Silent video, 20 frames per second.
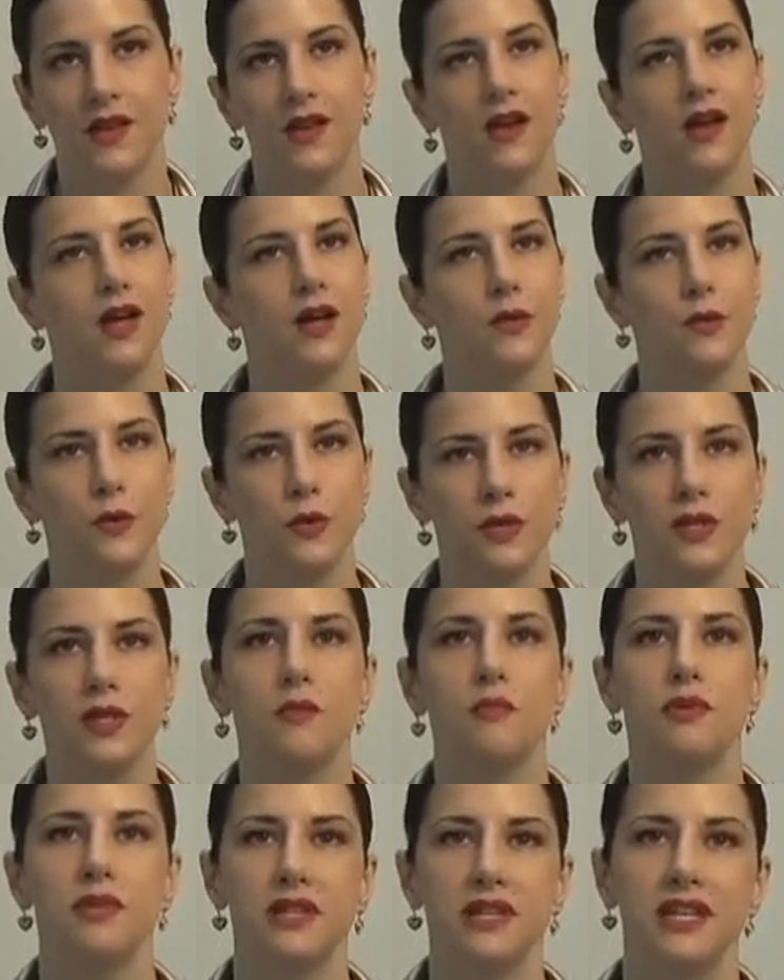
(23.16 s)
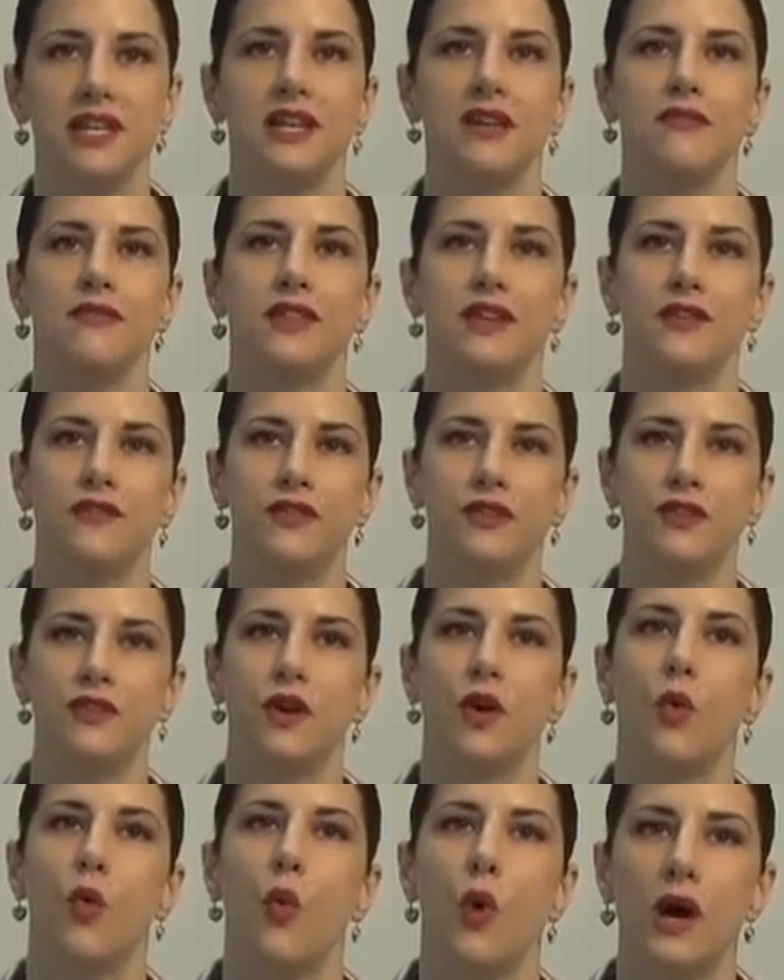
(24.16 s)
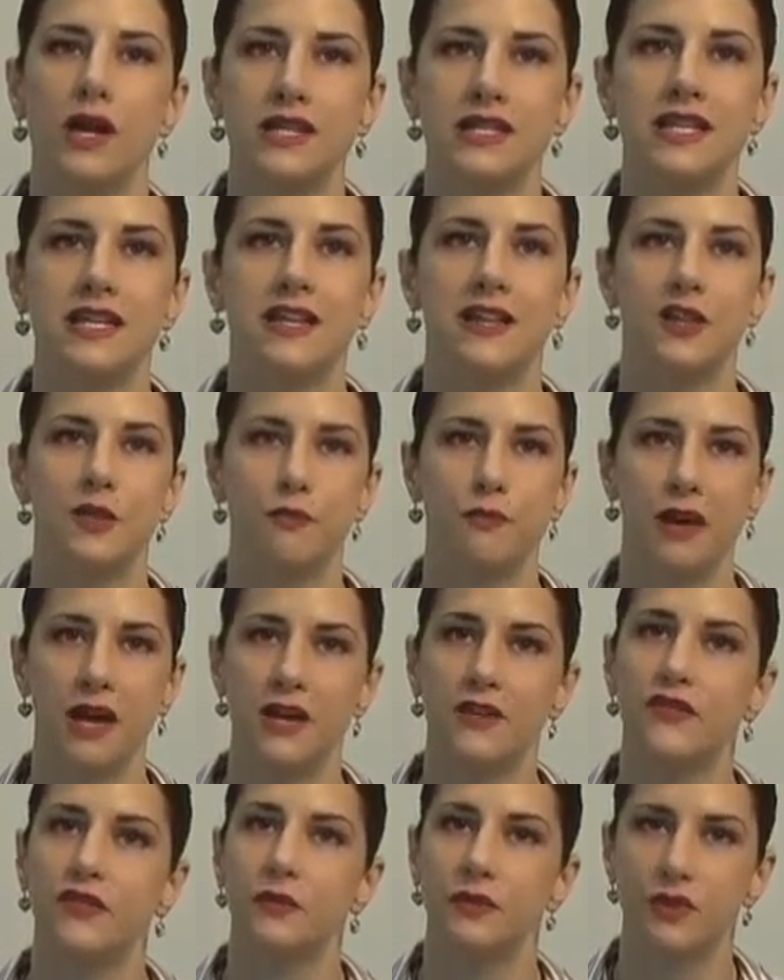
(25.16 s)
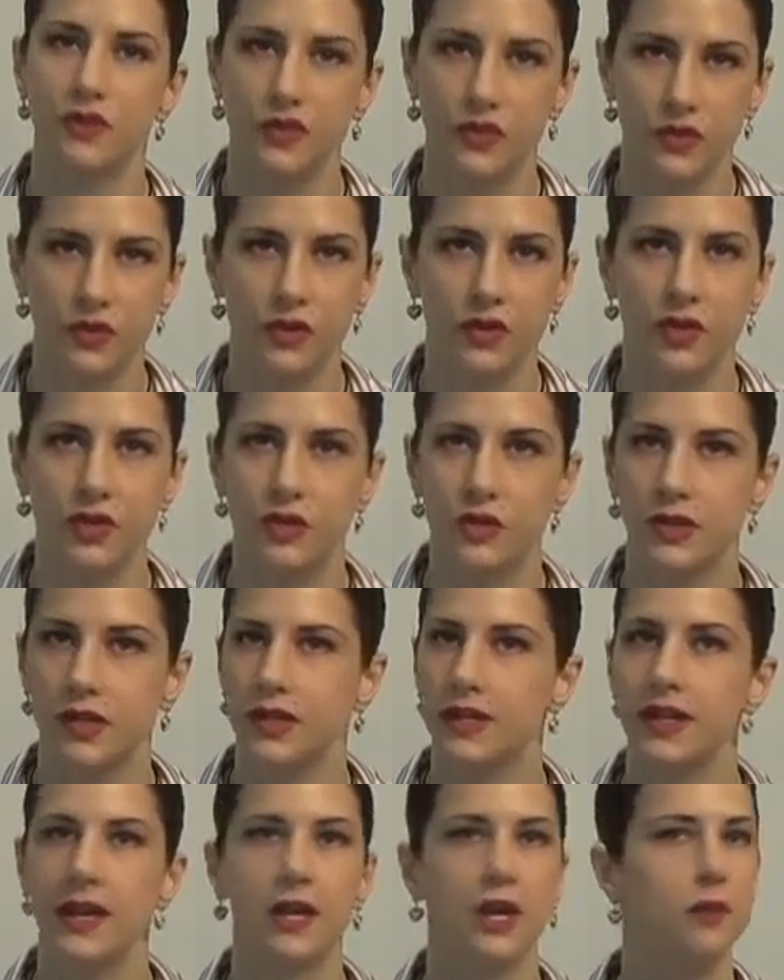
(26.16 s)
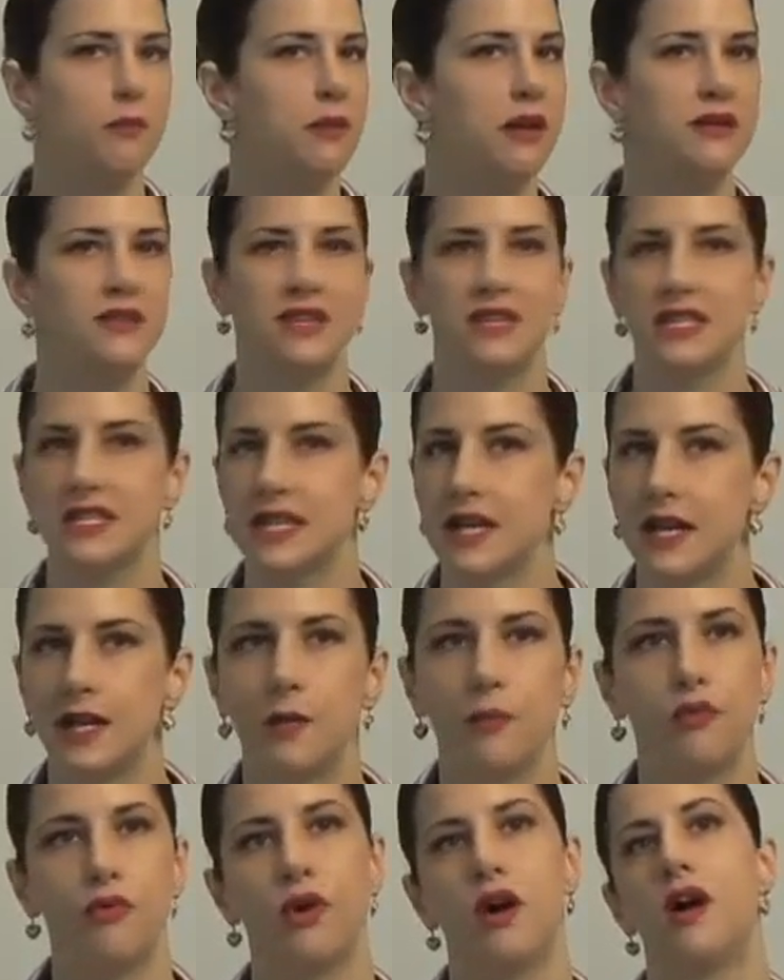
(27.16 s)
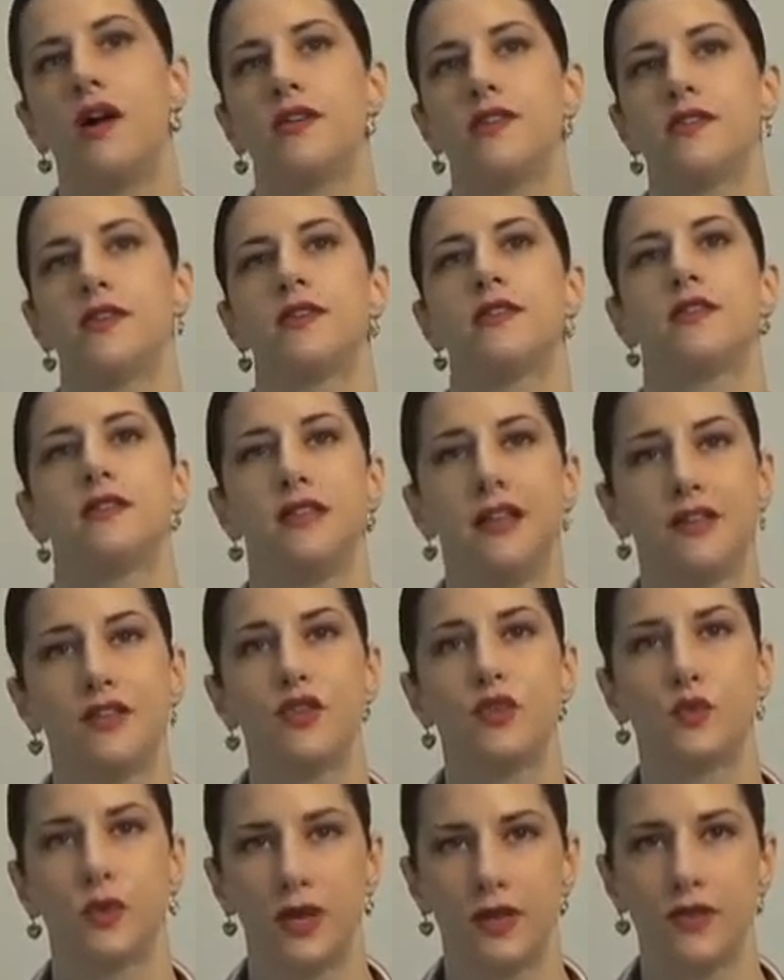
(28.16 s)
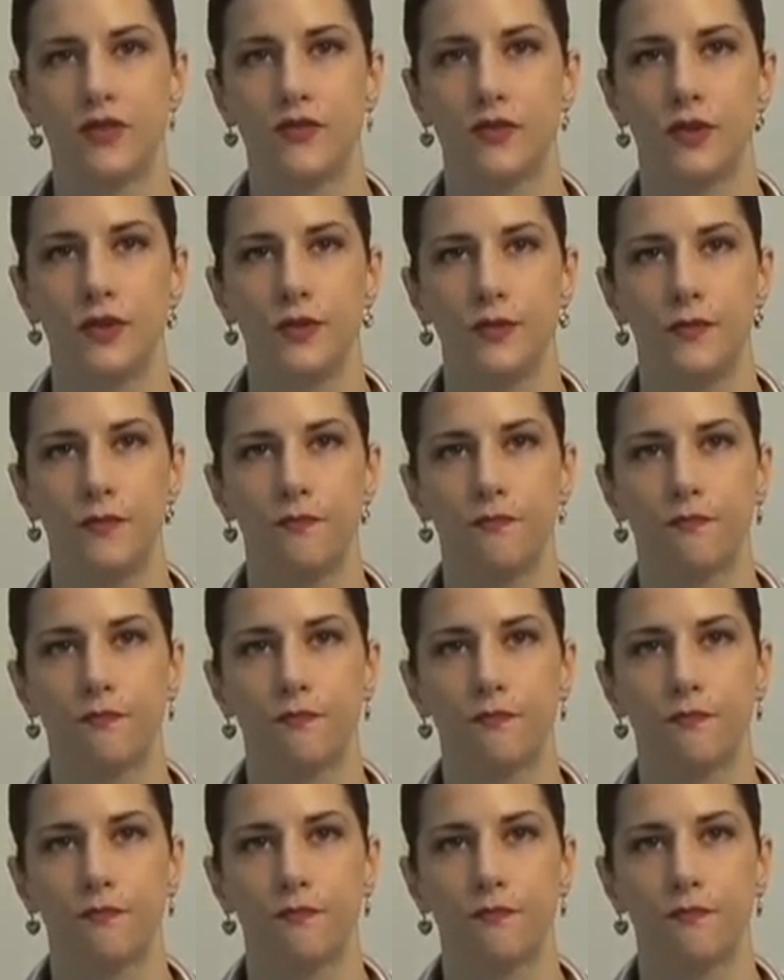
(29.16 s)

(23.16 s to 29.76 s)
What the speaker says: I really believe that if you know what to expect from your surgery, it'll make the entire process less stressful.